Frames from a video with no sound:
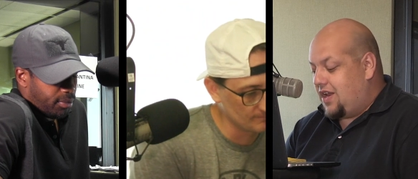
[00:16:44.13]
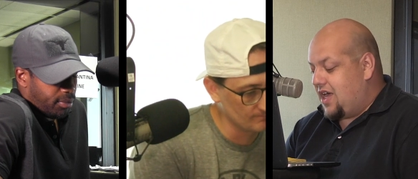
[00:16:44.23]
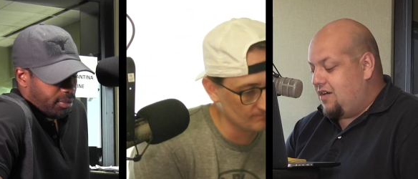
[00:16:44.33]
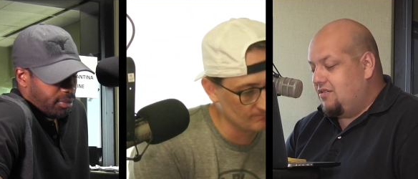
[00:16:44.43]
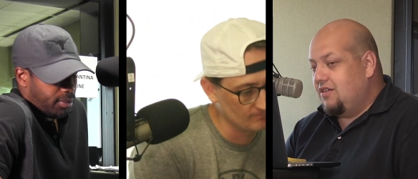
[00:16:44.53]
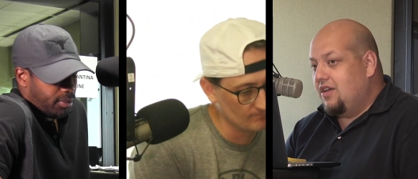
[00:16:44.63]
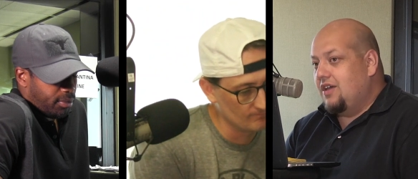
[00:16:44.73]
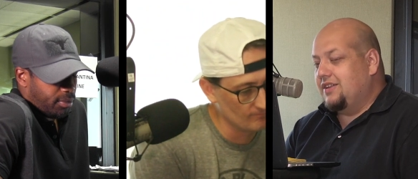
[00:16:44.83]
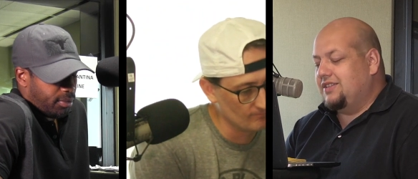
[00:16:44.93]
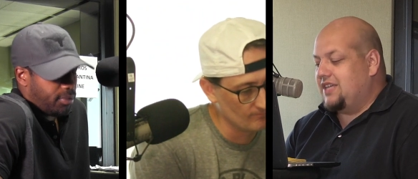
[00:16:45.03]
Speaker 1: now,
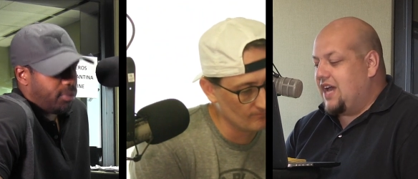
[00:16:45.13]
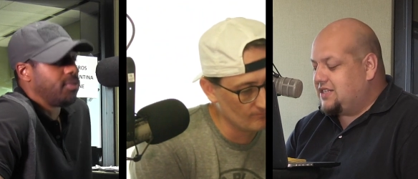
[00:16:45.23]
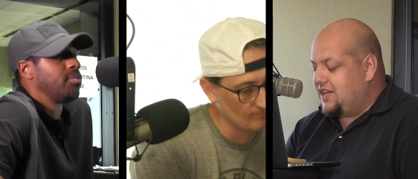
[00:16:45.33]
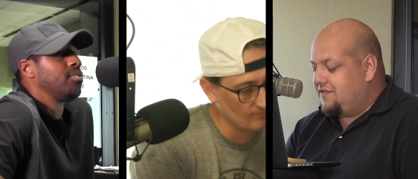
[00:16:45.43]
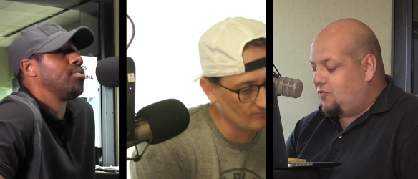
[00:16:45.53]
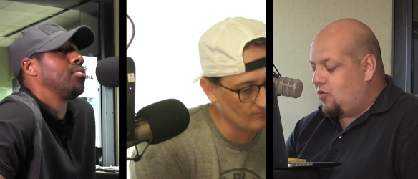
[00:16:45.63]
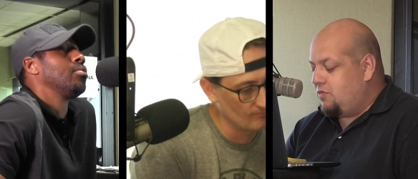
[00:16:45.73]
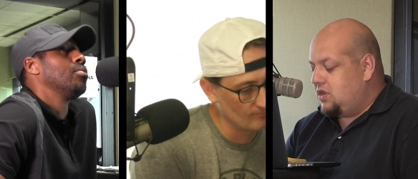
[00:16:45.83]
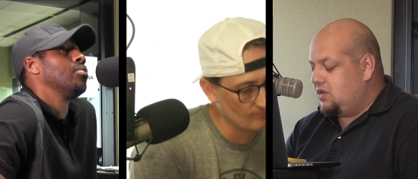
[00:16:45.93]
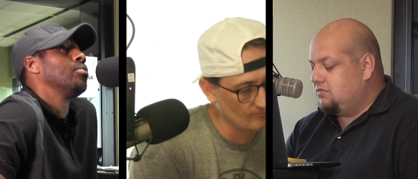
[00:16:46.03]
D'Onta
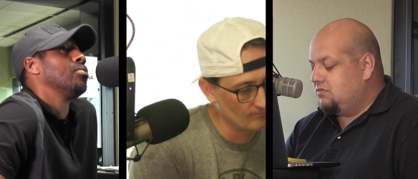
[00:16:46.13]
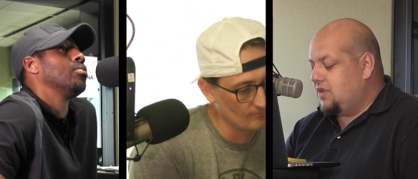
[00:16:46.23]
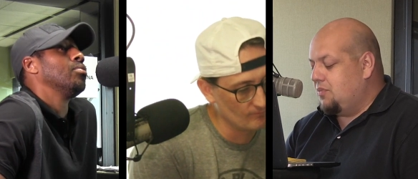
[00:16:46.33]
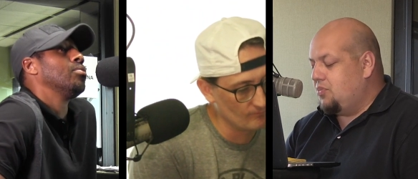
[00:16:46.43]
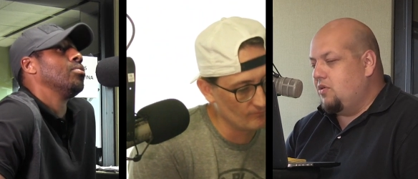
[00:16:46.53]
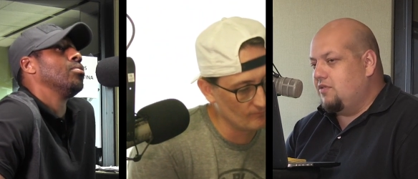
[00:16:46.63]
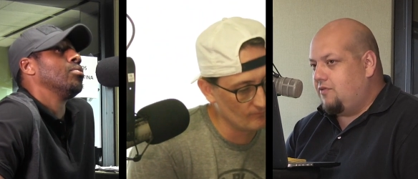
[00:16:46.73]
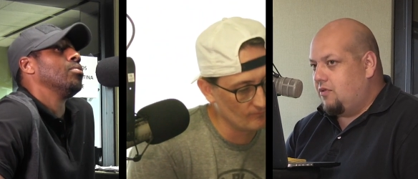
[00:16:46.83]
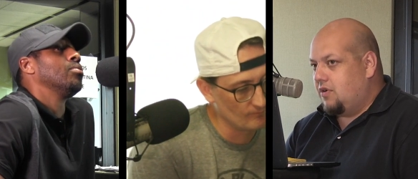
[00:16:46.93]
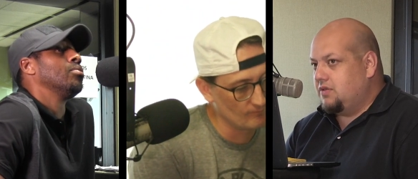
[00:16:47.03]
Foreman and Poona
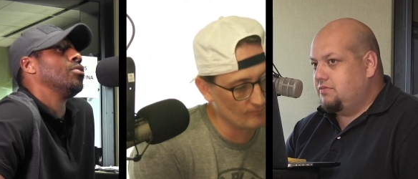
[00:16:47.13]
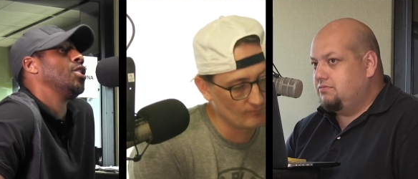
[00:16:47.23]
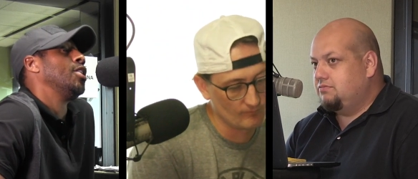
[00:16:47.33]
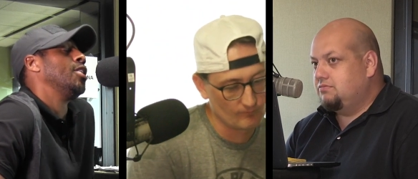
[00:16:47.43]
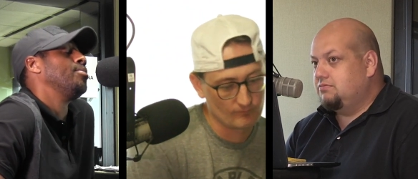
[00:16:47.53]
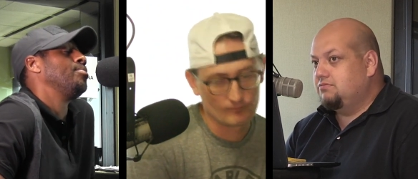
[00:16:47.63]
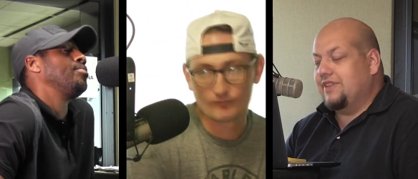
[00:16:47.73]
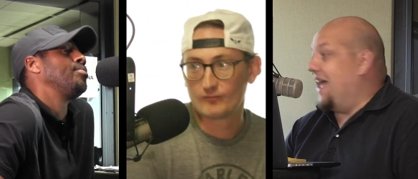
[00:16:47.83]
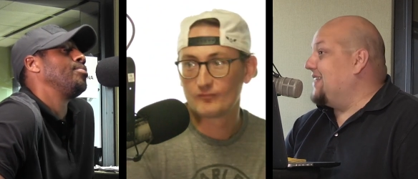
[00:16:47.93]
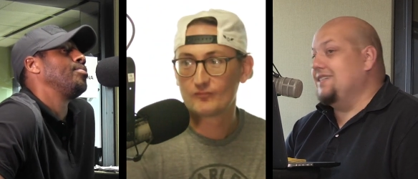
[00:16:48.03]
Ford. Yeah.
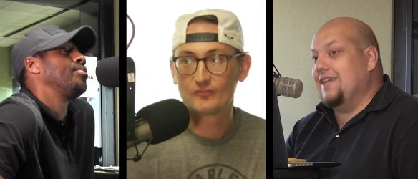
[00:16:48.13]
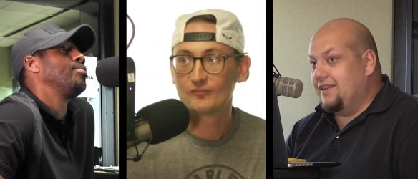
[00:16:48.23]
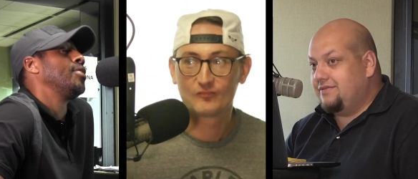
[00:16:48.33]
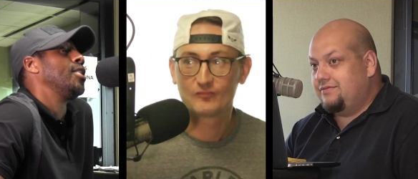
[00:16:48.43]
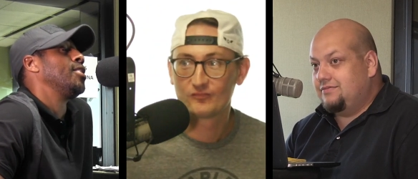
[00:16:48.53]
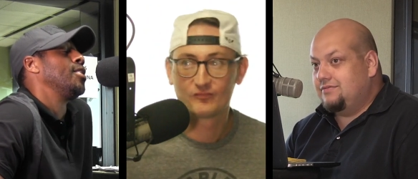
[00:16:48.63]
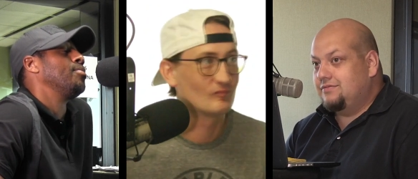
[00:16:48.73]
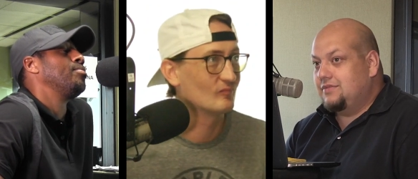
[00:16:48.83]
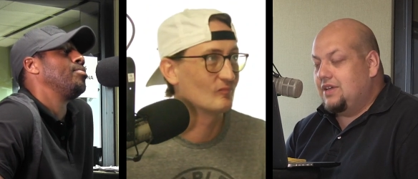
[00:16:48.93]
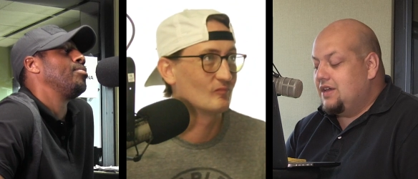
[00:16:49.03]
That's it.
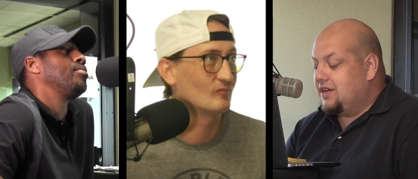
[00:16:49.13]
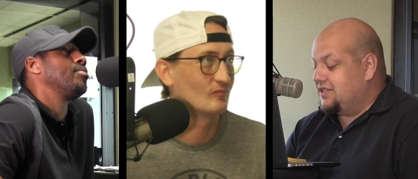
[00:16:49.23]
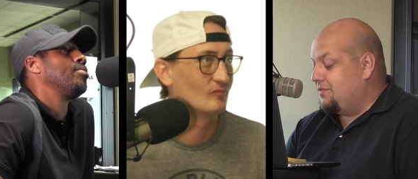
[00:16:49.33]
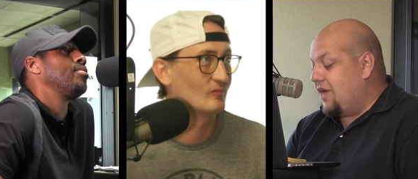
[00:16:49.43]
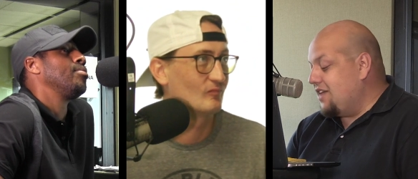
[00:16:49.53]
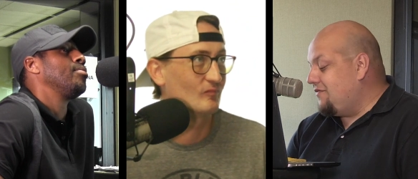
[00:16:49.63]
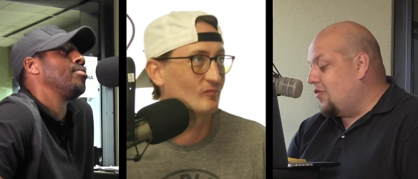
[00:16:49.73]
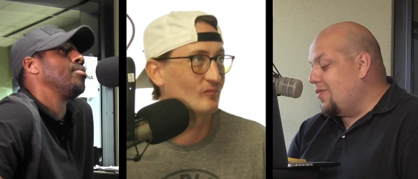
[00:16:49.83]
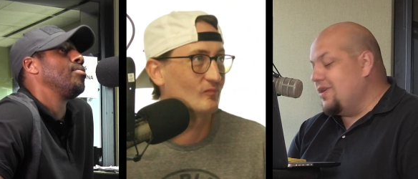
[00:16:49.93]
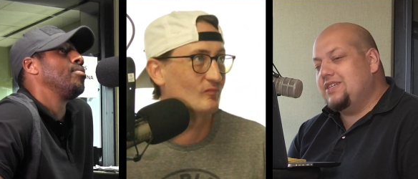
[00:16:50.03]
Because Armanti
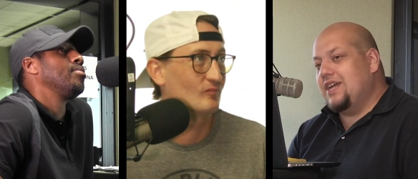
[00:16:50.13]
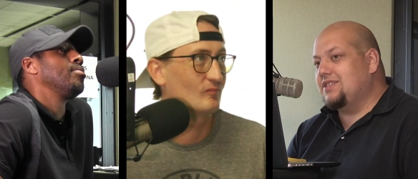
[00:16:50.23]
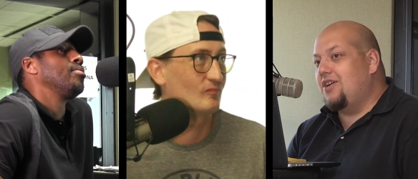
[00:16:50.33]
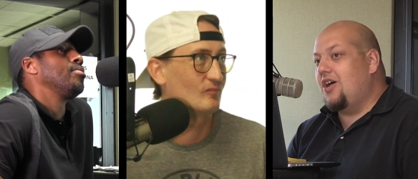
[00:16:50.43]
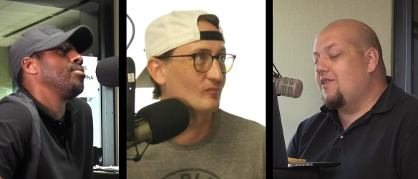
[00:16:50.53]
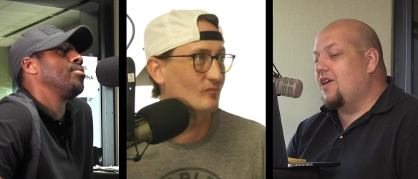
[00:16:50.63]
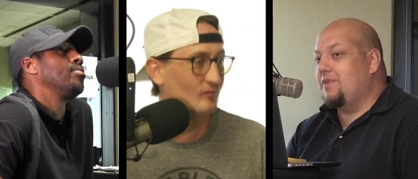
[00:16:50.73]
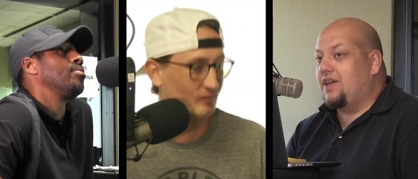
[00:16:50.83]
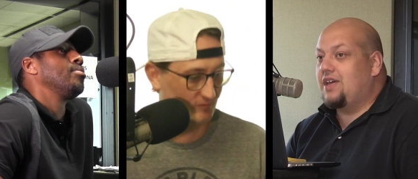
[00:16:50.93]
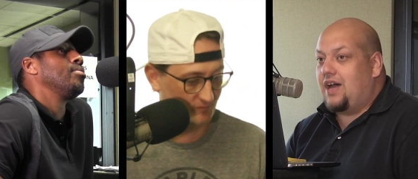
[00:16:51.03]
Foreman
Speaker 2: and Jason Hall have already
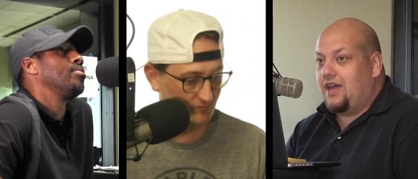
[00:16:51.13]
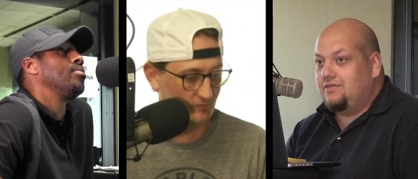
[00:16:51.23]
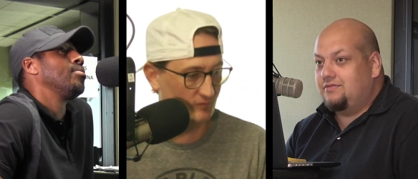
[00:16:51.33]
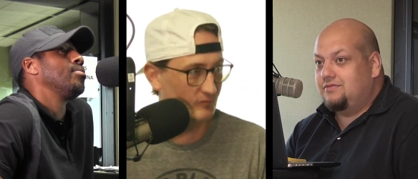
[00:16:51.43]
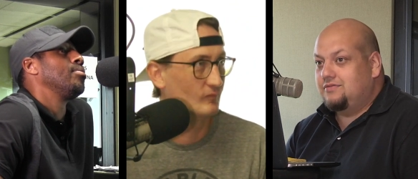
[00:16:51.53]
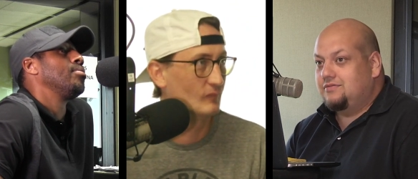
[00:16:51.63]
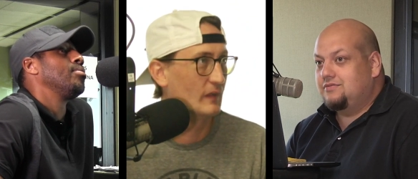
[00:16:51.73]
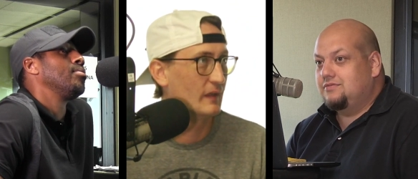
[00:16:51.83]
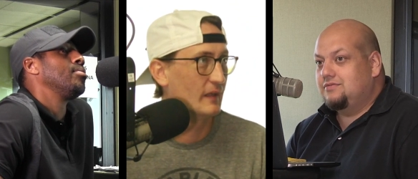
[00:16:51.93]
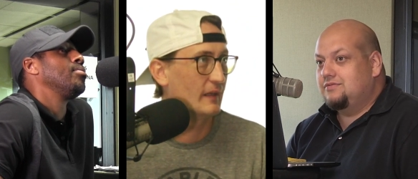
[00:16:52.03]
been cut.
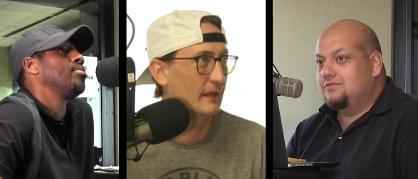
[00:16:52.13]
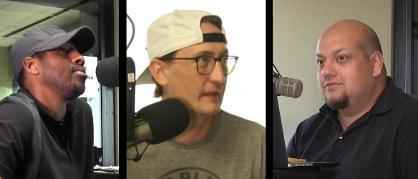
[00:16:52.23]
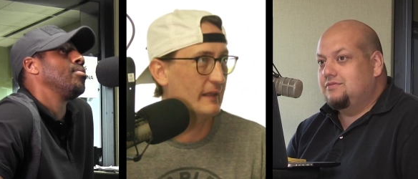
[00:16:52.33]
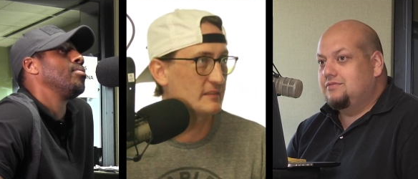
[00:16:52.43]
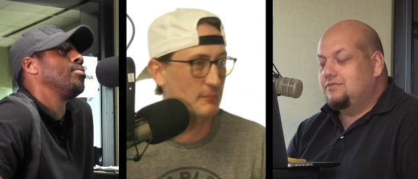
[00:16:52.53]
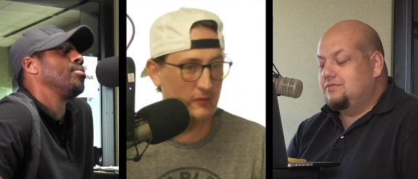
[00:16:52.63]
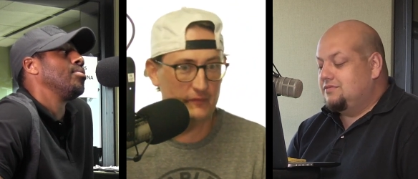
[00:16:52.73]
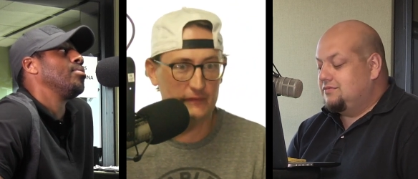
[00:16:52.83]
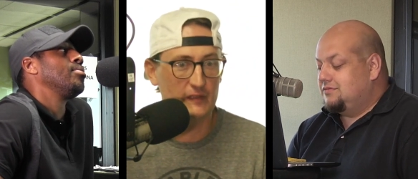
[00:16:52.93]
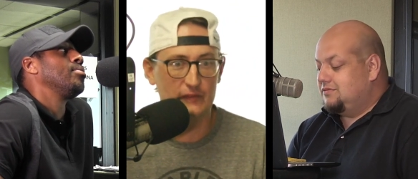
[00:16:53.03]
And that's a
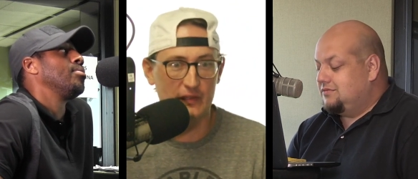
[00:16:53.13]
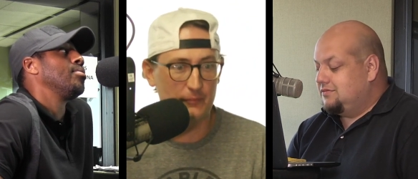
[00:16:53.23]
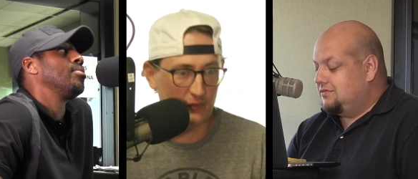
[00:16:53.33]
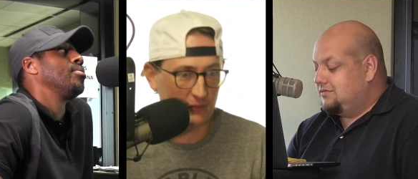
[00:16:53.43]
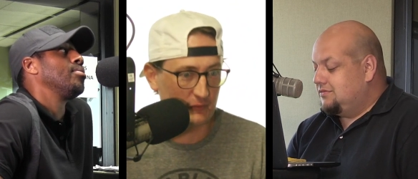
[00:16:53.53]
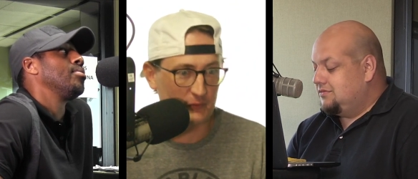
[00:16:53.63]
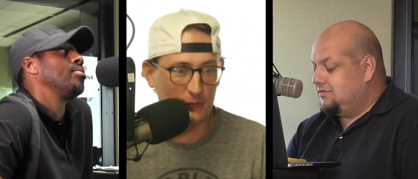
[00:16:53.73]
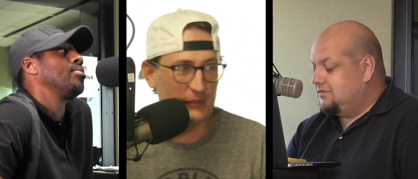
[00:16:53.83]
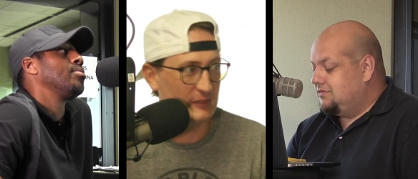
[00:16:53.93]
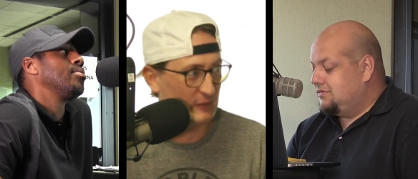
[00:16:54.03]
perfect example of
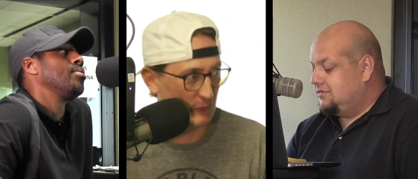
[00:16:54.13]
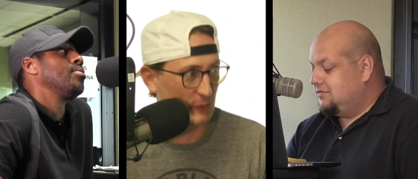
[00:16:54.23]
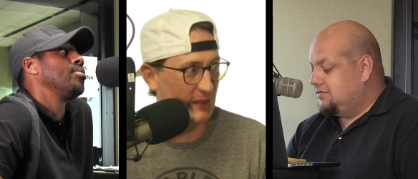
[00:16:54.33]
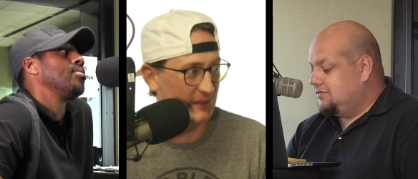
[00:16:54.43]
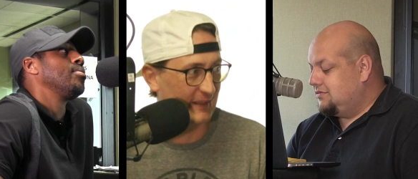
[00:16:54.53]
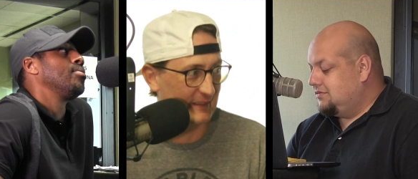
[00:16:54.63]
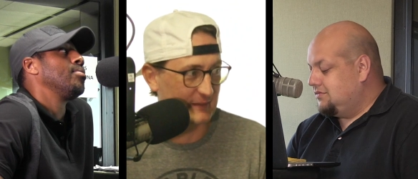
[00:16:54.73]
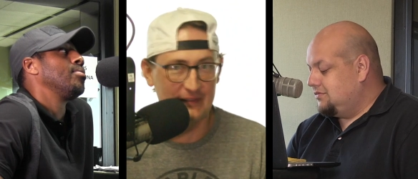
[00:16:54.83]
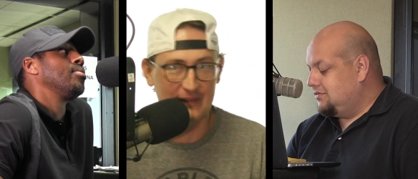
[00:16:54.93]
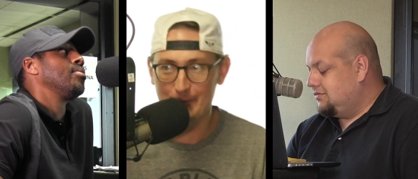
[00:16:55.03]
recruiting too, that
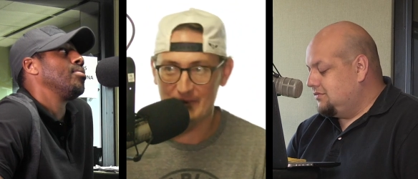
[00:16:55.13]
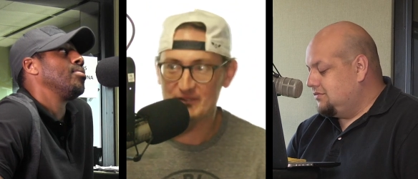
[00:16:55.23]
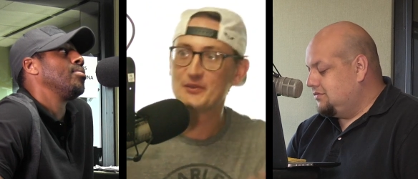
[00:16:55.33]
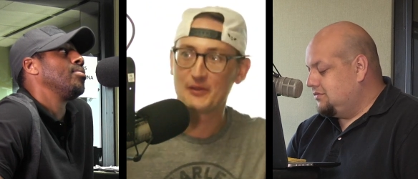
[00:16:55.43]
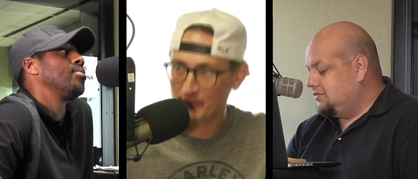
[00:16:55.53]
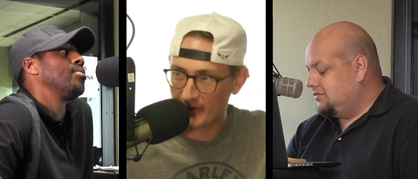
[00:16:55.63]
like the diamonds in the